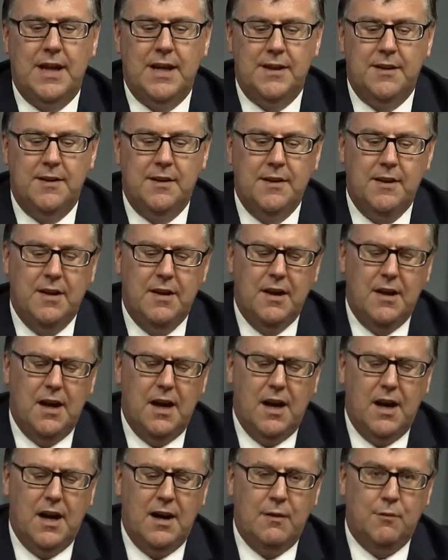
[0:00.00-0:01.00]
and
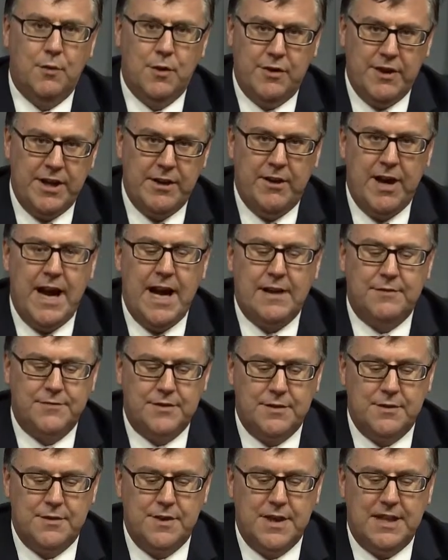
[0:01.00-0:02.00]
we're here
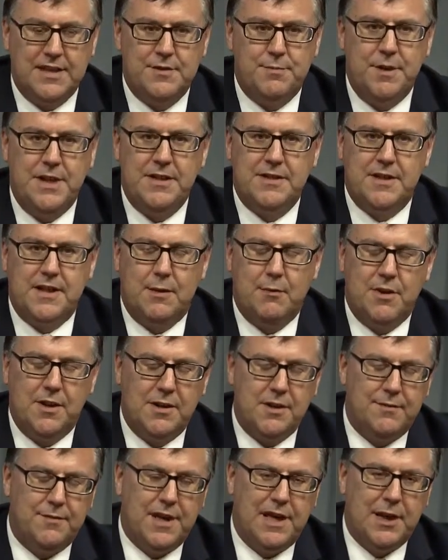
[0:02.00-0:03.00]
after that speech, and I
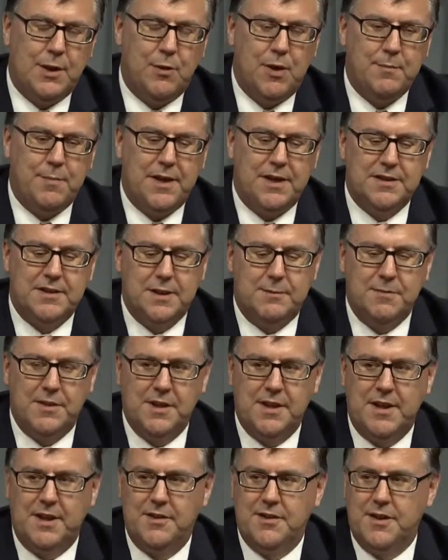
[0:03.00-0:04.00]
wanted to follow up on some of
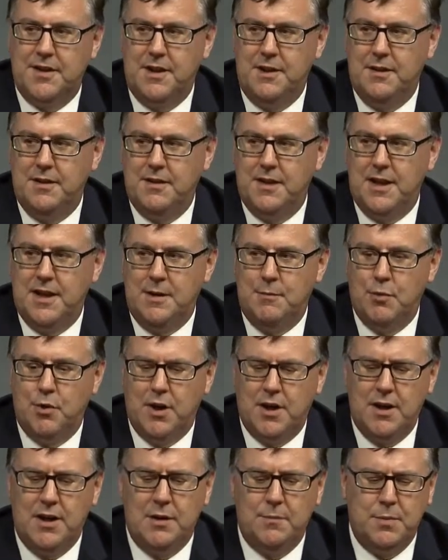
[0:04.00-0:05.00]
the things that he
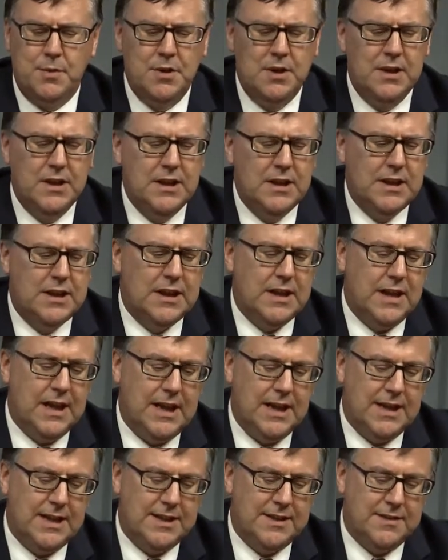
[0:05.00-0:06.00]
brought up.
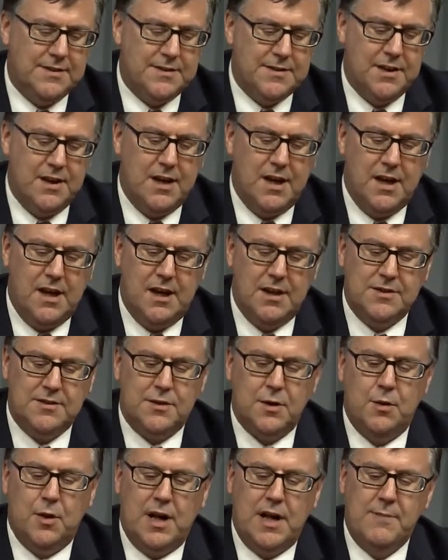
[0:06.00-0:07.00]
And
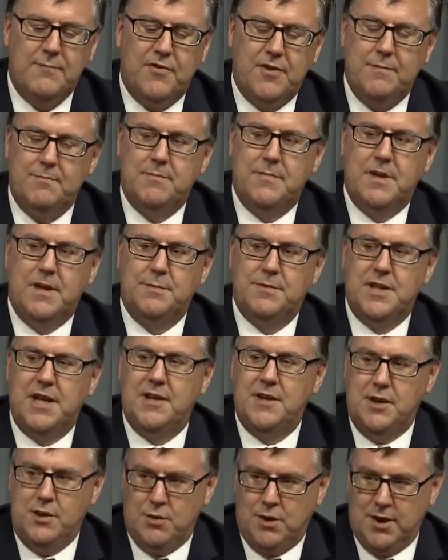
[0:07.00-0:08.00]
so I'm from
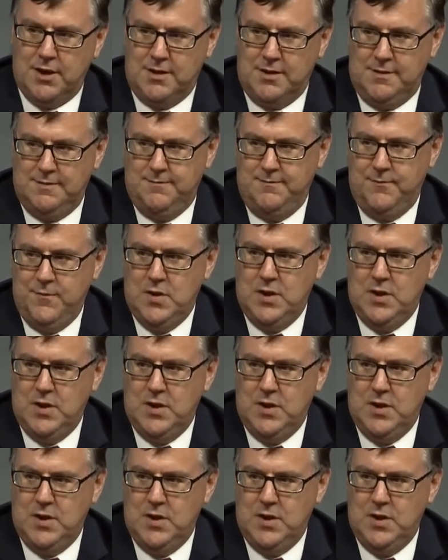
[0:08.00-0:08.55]
upstate New York,